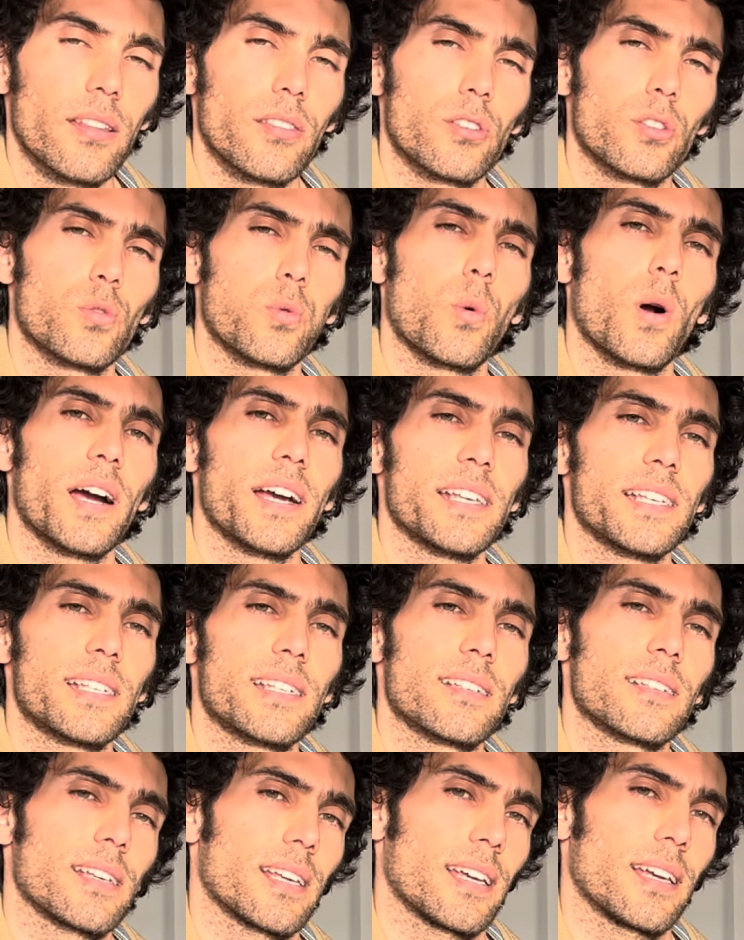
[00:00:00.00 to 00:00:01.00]

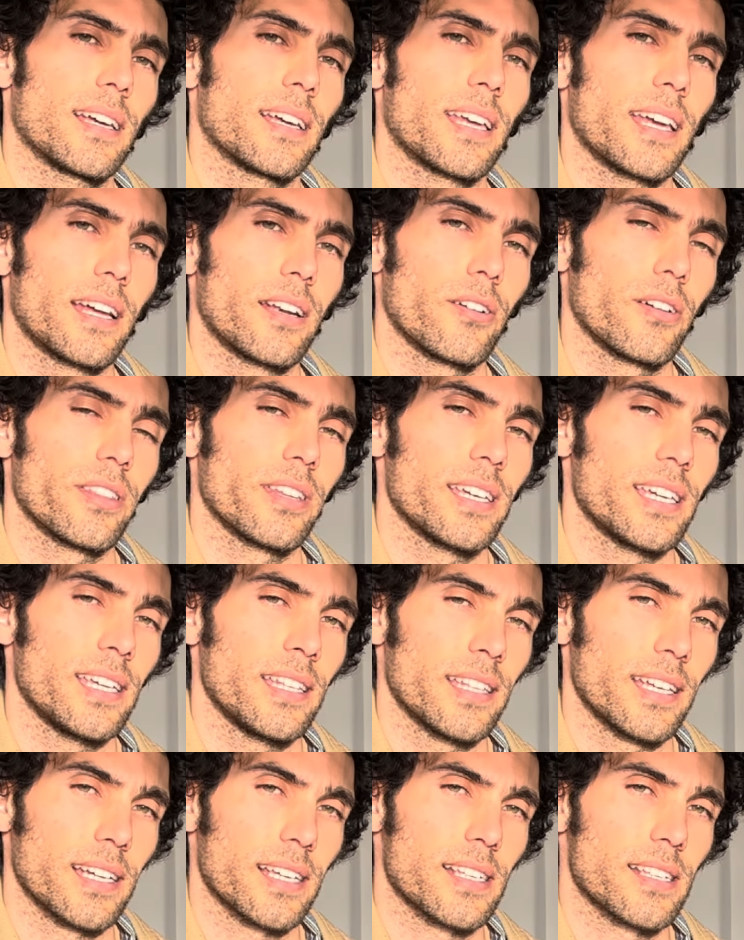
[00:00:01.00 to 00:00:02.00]
twice again on the
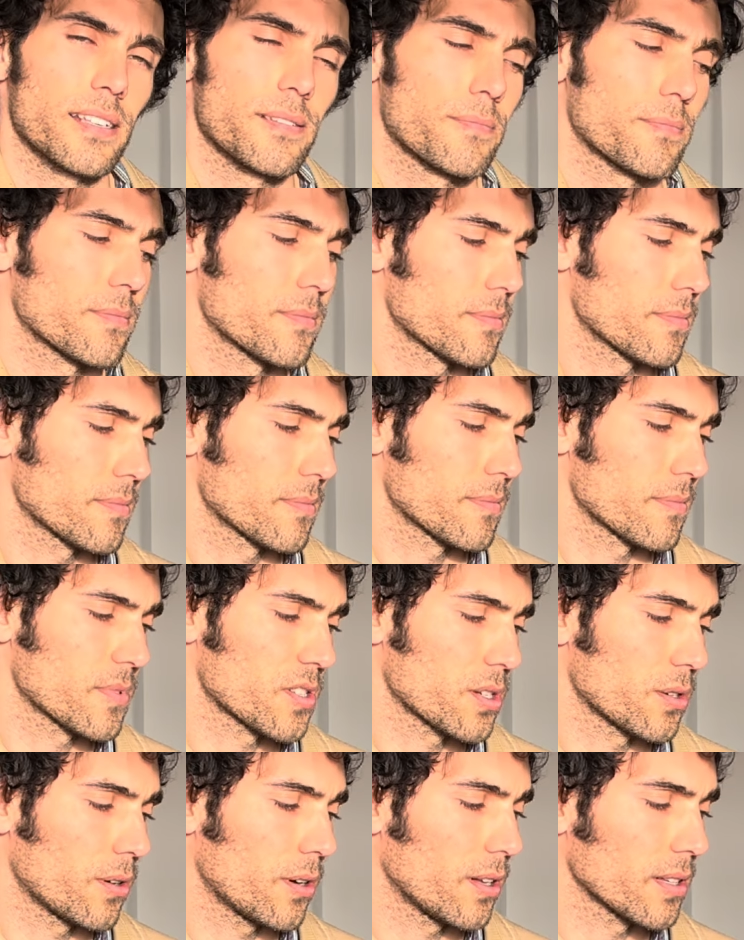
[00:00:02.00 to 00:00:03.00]
index.
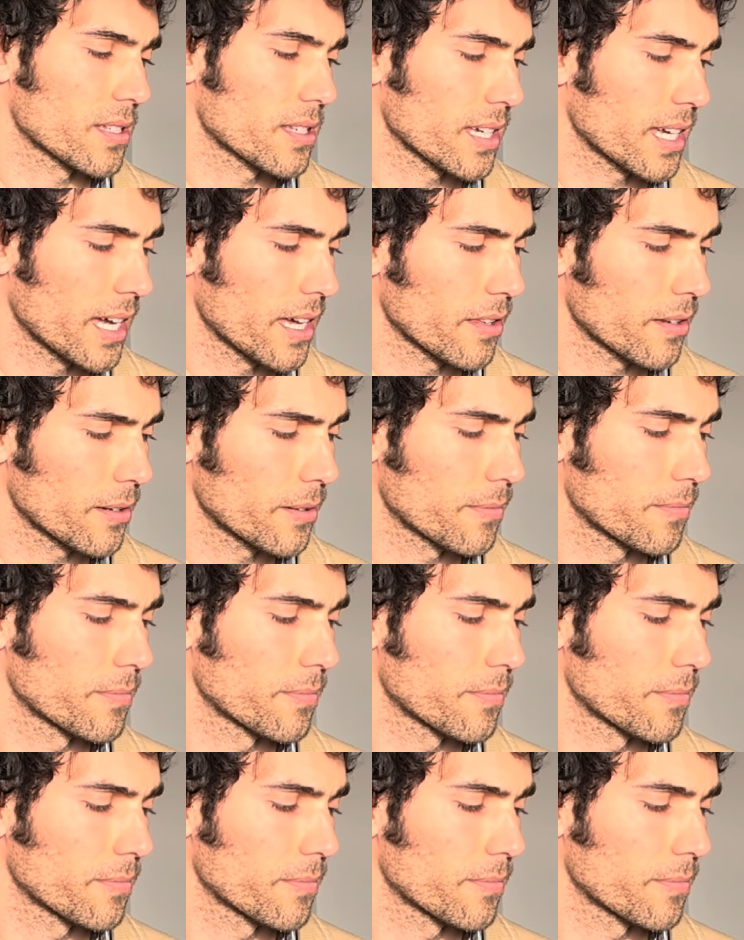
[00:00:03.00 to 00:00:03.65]
So all together.